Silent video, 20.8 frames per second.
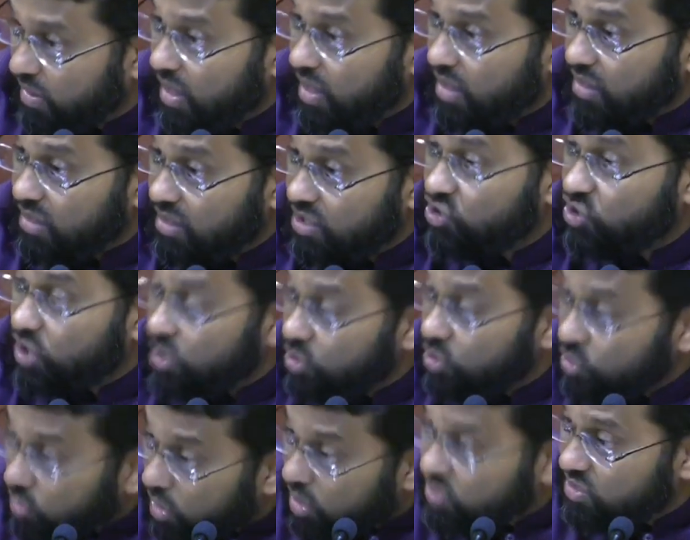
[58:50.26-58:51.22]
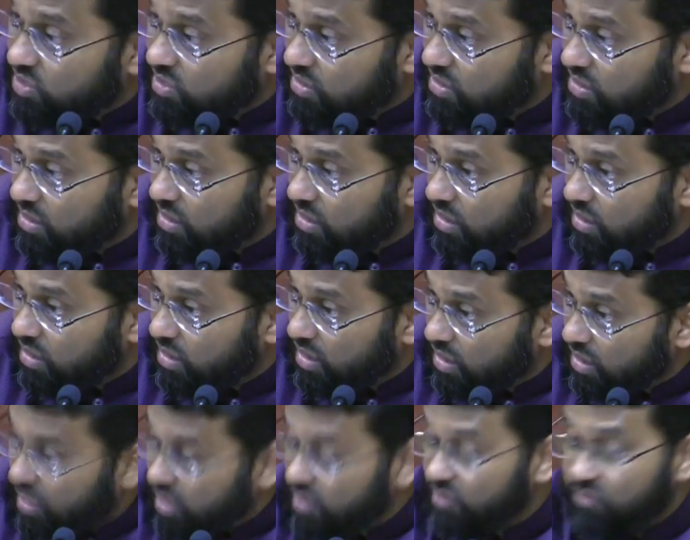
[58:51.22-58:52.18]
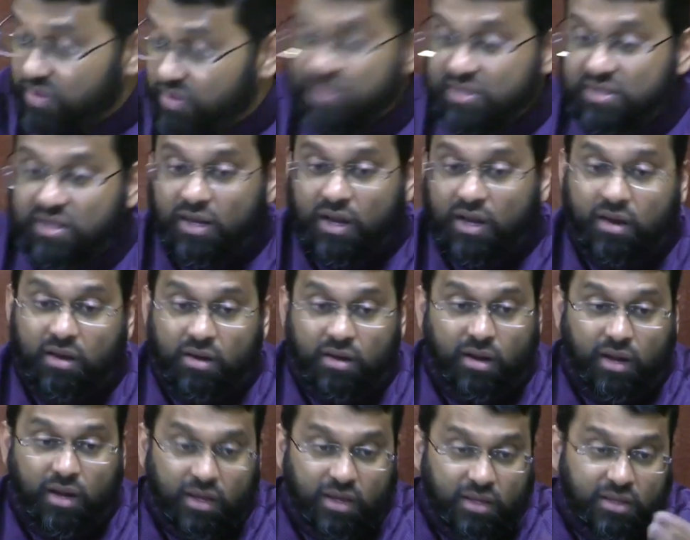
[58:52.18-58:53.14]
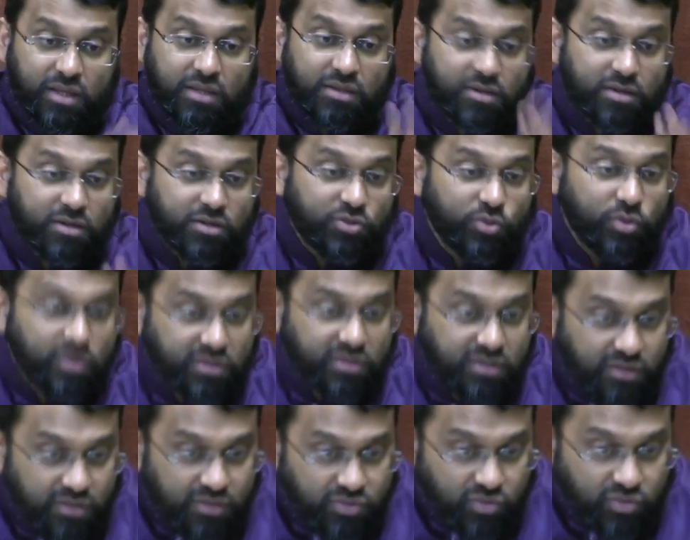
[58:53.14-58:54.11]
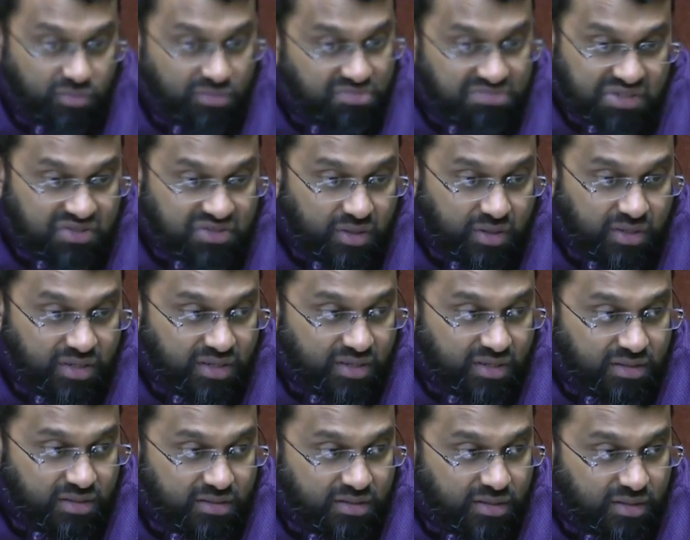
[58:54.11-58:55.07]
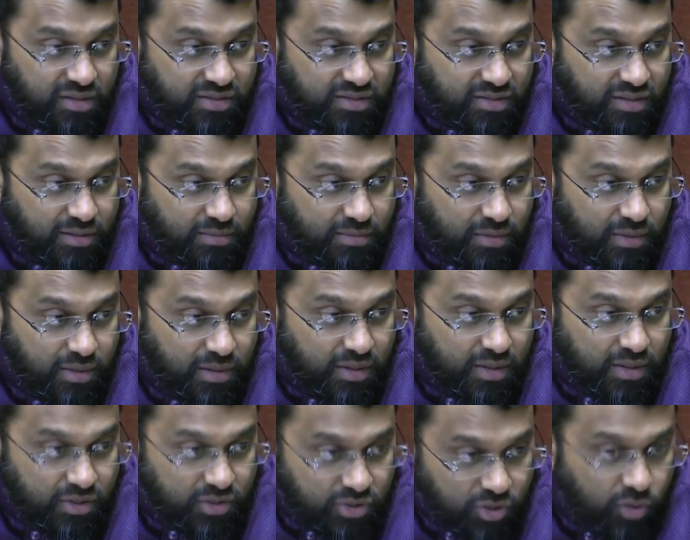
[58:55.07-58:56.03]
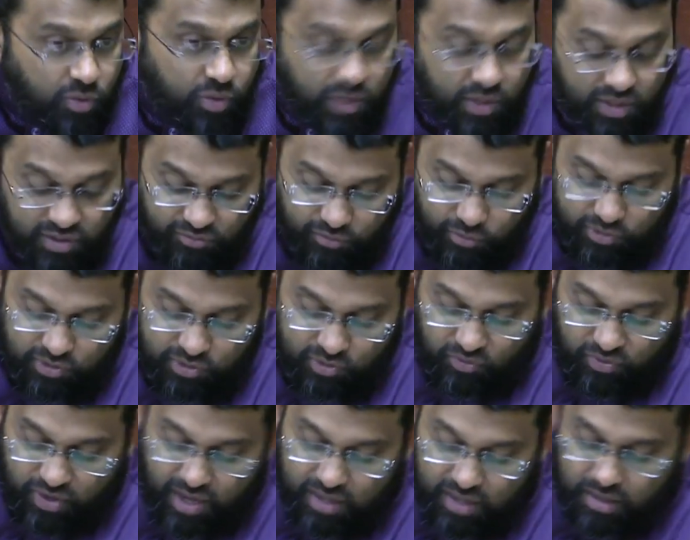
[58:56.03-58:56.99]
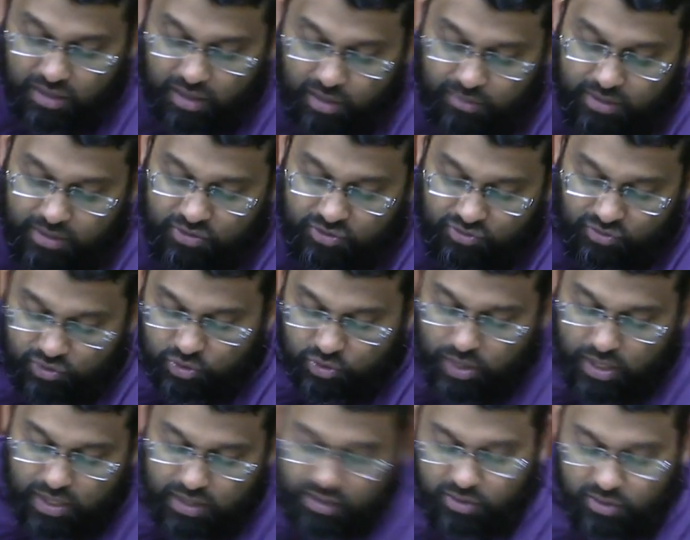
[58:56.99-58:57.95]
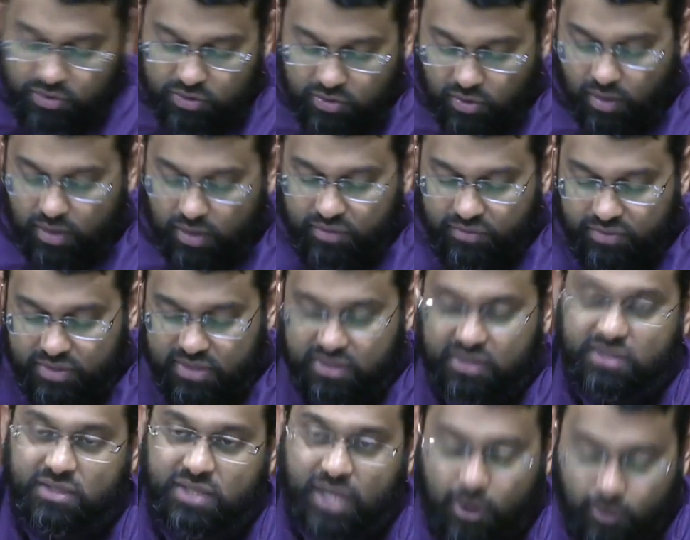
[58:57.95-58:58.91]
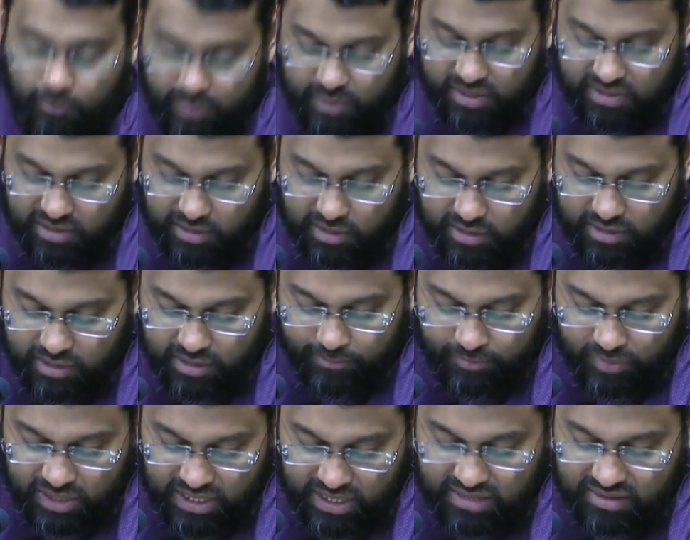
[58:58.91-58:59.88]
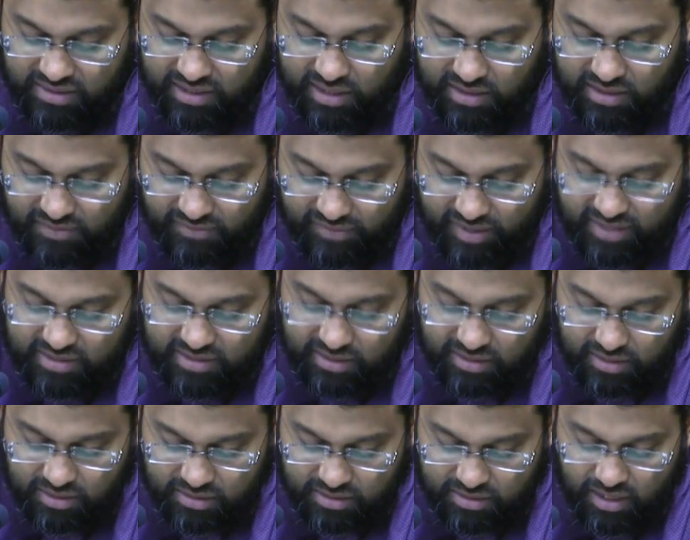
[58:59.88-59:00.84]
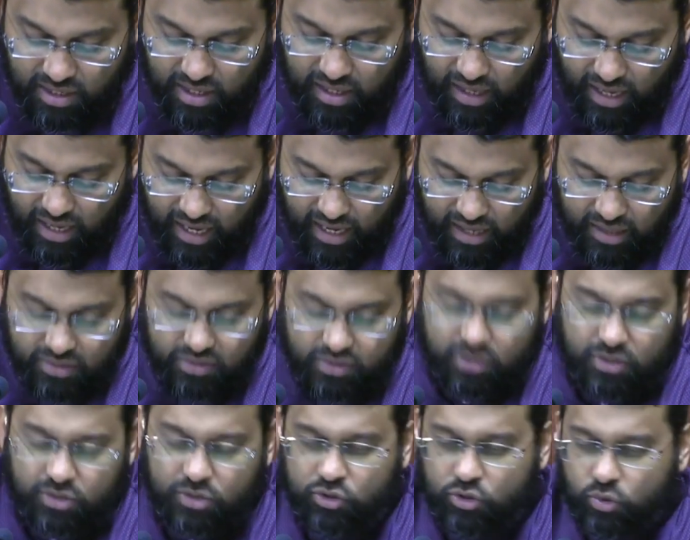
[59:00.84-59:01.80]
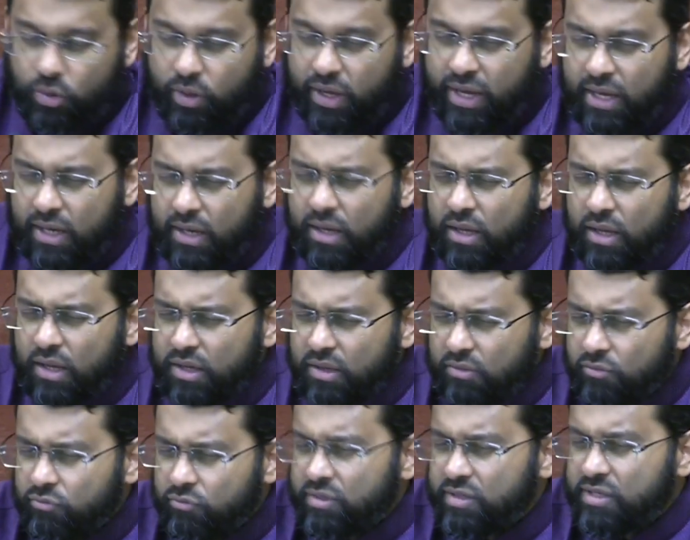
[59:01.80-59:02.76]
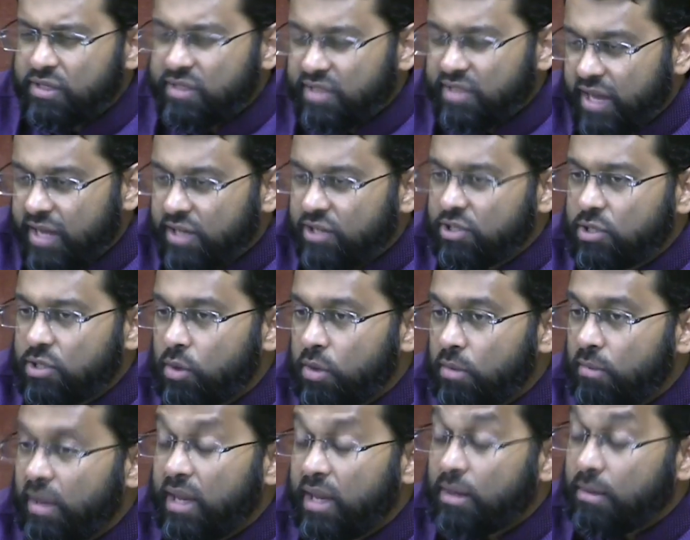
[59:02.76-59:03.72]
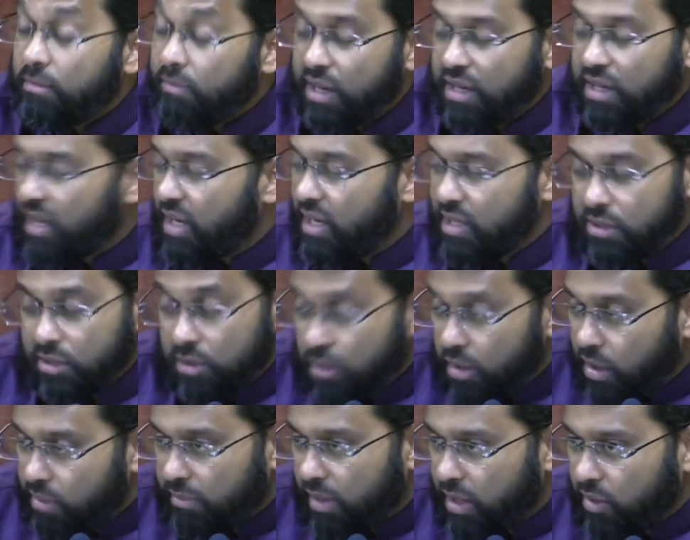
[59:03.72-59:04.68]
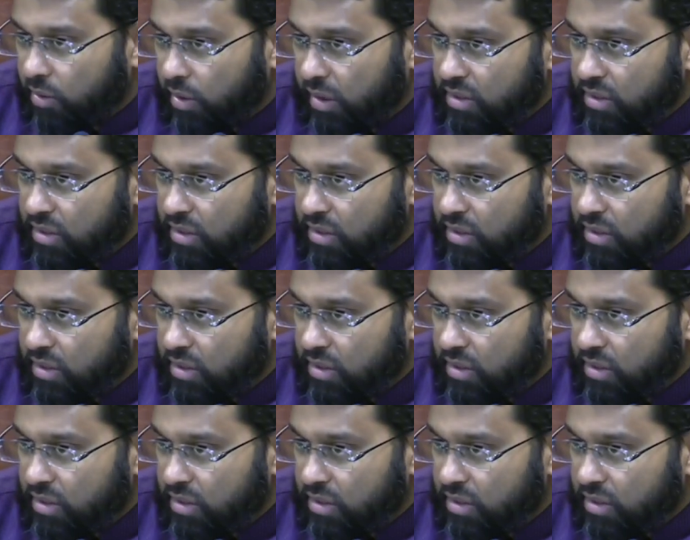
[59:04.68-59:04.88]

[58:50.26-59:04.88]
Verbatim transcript: the generosity convinced Al-Aqra that the Rasul is the Rasul? That's all they needed, sallallahu so for Sufyan and I mean for Suhail and others, all of this is now basically incentivizing this. And Suhail decided to remain in Mecca, he did not migrate